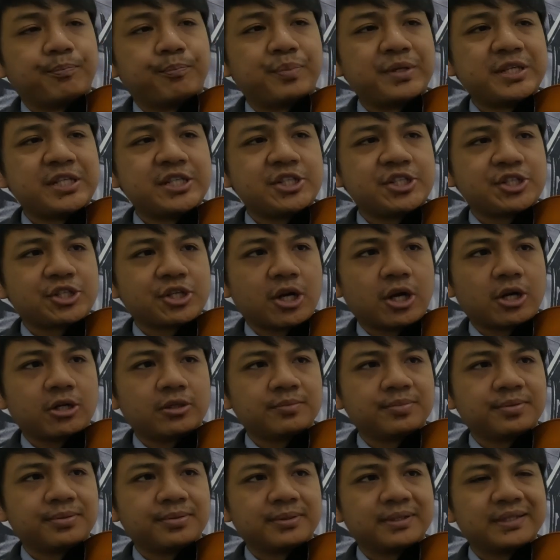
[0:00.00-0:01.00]
B
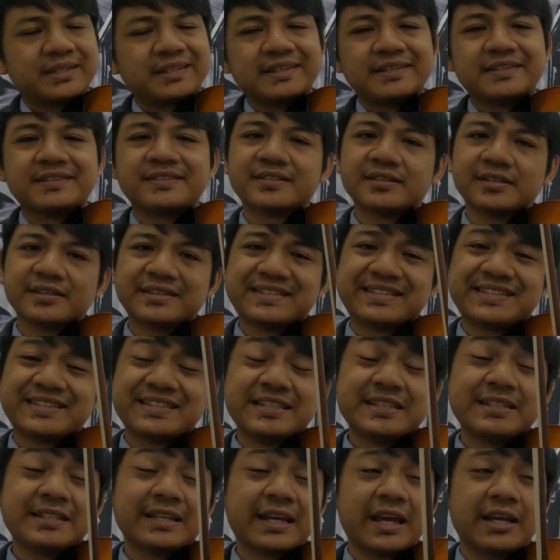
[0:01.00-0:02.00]
sharp is a
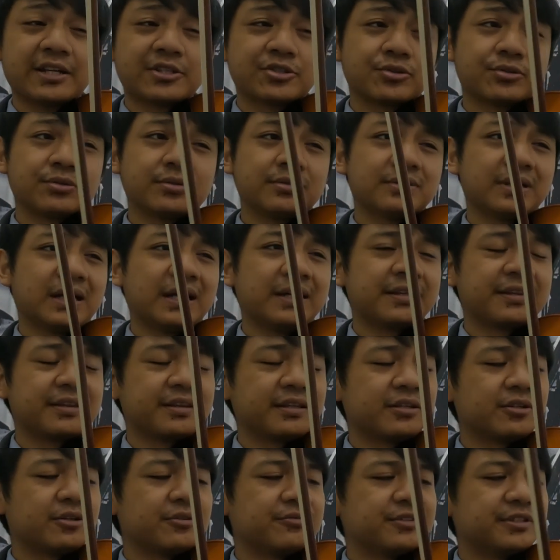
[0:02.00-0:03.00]
C natural. I
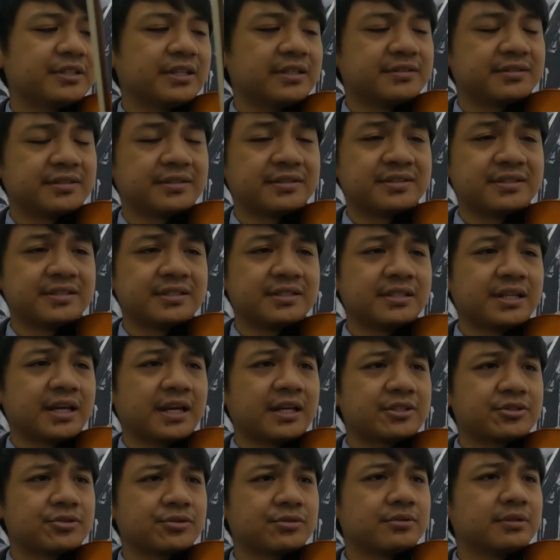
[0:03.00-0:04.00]
think of it as a C
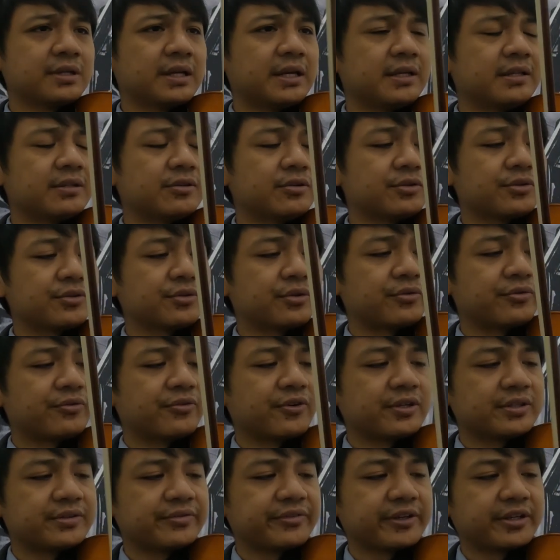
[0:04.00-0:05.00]
natural, and also
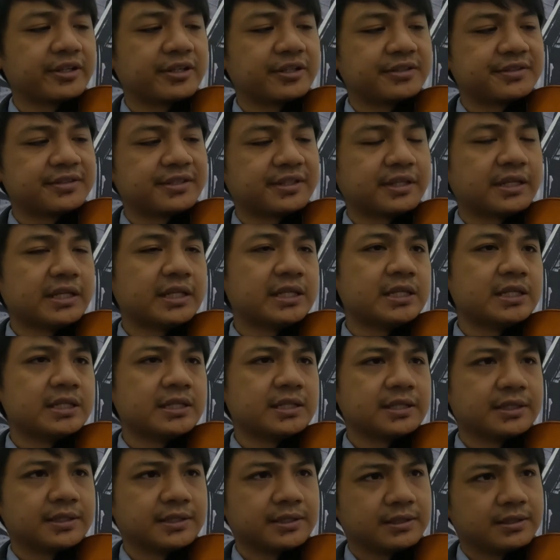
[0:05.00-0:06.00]
first finger is an
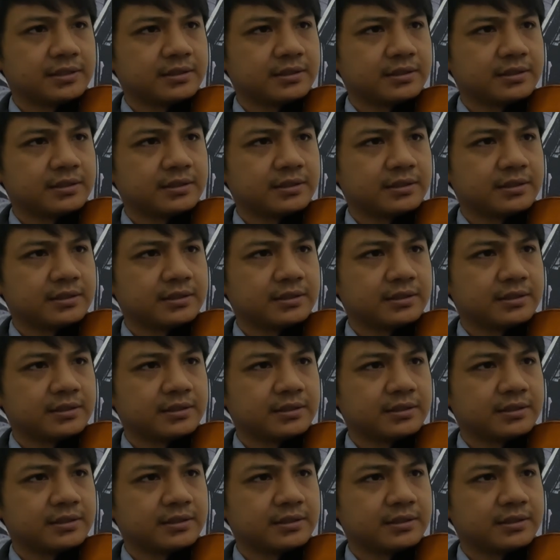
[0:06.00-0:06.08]
E.